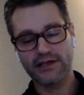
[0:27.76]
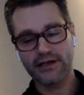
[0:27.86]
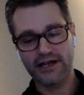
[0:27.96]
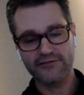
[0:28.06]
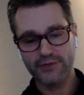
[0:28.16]

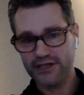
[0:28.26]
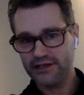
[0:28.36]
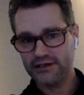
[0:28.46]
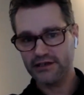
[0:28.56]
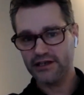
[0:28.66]
I've been
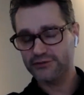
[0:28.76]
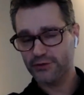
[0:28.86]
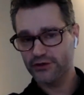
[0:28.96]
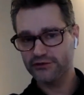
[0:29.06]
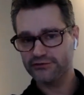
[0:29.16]
an
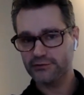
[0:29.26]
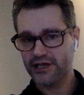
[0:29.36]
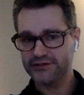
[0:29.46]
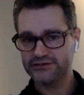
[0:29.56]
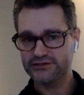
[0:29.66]
entrepreneur for
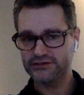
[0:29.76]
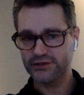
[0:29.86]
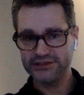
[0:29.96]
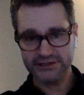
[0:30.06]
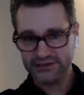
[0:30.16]
about
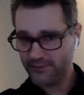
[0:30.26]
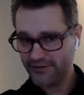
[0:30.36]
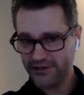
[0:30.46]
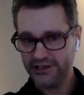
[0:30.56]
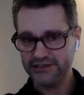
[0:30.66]

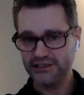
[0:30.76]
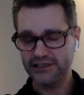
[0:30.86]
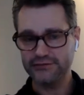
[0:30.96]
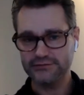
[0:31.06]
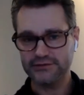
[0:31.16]
20-something years
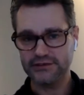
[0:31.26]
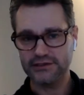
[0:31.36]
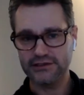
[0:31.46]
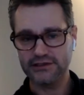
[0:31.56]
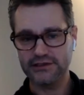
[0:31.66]
now.
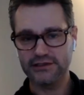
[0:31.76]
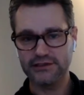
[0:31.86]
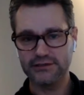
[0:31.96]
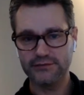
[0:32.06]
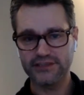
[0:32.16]

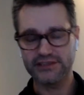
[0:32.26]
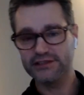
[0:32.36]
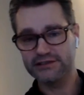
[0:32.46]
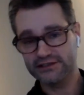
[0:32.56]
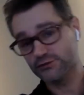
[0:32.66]

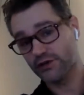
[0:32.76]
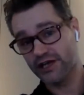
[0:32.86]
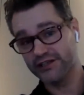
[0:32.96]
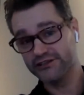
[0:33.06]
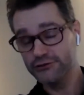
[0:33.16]
Basically, that's what
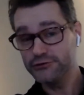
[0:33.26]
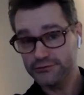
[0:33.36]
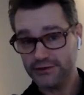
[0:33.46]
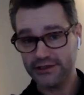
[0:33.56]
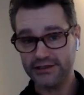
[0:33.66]
I
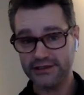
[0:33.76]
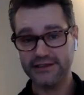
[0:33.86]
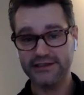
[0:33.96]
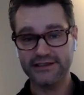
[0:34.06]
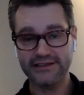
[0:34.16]
do
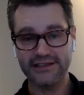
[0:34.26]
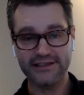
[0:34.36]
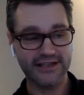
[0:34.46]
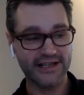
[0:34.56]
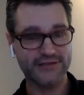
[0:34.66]
in
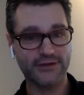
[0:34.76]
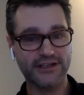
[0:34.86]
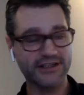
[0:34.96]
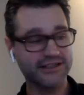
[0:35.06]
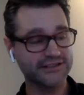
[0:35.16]
the last
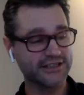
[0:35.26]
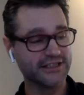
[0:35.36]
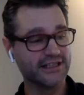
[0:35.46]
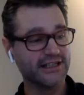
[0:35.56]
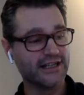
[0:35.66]
20
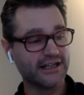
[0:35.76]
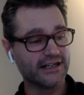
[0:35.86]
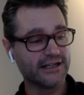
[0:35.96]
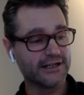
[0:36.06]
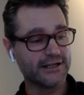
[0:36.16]
years.
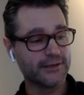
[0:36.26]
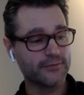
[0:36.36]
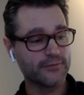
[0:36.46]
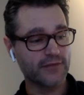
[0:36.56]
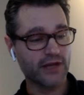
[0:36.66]

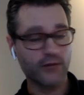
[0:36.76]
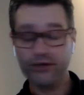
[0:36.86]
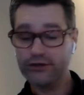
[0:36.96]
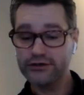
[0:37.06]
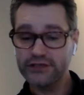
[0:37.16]
And
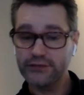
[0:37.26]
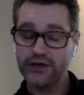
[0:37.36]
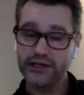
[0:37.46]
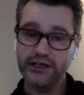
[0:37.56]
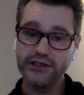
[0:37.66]
we're currently
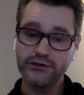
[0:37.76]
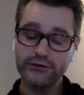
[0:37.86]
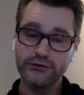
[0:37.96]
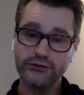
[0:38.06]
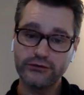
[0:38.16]
running a
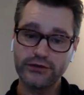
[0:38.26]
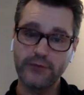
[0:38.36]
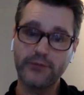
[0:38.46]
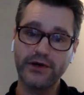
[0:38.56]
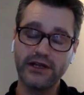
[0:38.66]
new
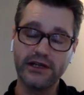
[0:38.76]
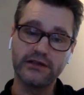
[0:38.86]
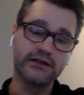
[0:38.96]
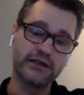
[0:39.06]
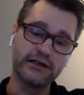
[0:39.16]

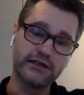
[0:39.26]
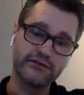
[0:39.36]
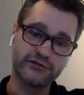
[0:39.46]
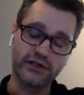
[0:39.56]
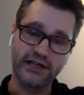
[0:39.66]
company
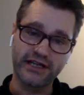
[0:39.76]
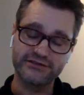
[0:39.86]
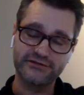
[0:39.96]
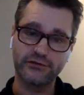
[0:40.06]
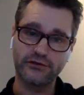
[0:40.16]
for the
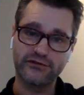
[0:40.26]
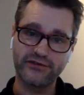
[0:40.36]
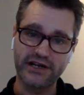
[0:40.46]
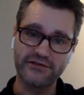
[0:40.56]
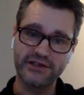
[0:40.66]
last 4 or
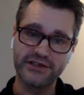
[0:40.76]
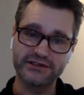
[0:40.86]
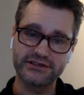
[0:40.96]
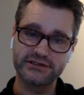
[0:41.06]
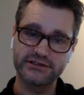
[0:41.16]
5
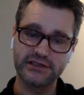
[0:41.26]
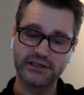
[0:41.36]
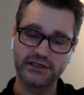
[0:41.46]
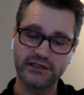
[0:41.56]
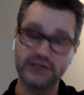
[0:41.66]
years
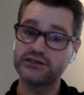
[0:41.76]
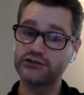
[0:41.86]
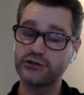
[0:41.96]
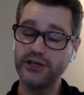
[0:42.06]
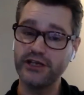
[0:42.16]
on
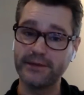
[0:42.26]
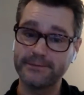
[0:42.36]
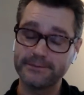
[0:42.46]
social media.